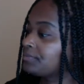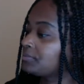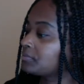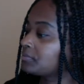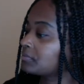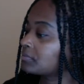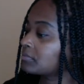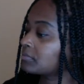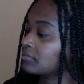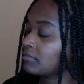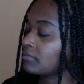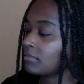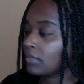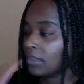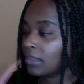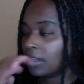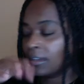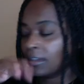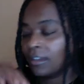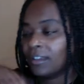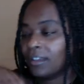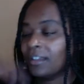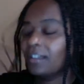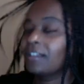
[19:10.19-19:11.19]

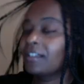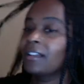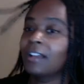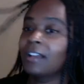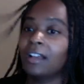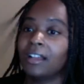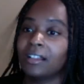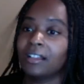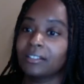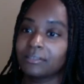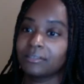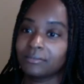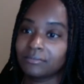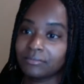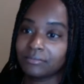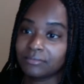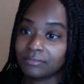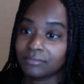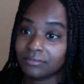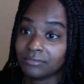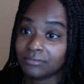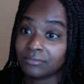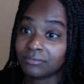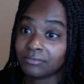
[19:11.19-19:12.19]

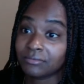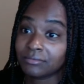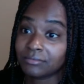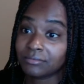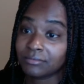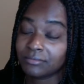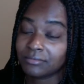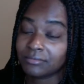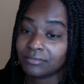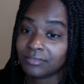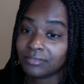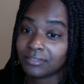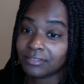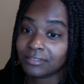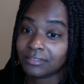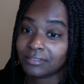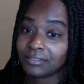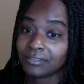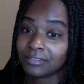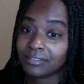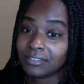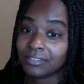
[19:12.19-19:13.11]
Nobody speaks.